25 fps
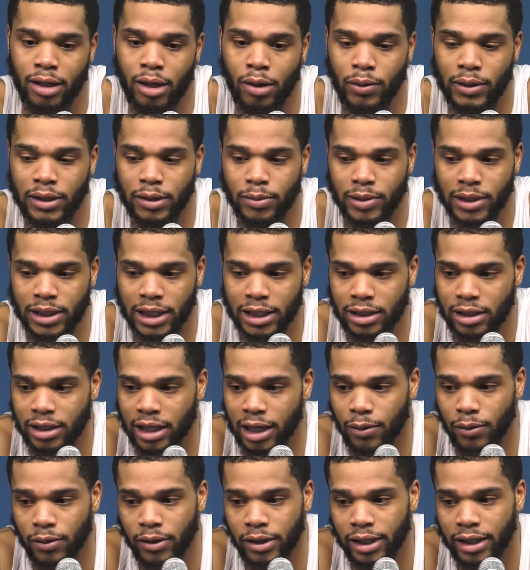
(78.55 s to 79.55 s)
with the position
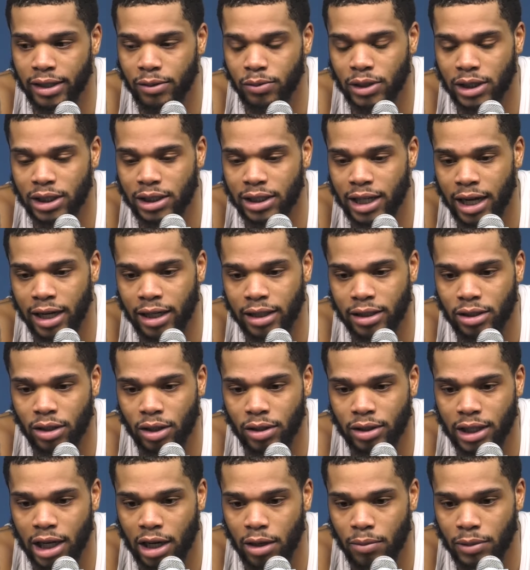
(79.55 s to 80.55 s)
that we're in, we just got to
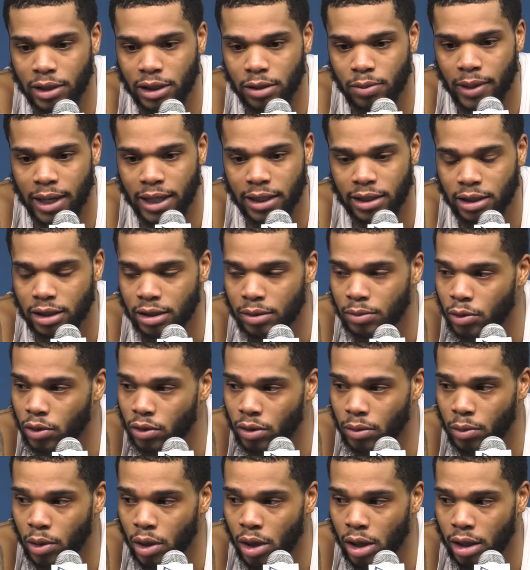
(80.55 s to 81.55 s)
search out mismatches and move
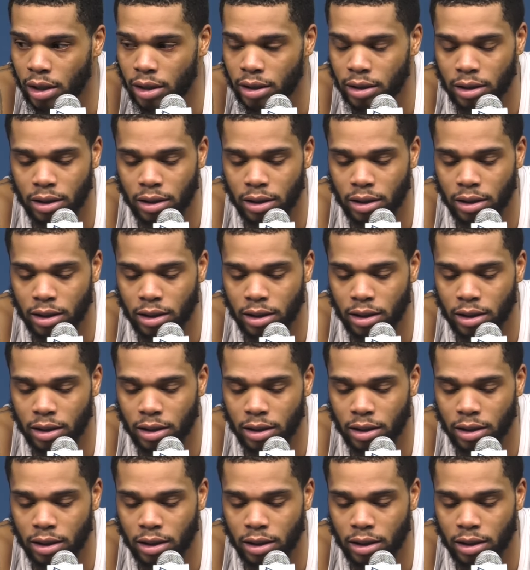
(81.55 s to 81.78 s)
the ball.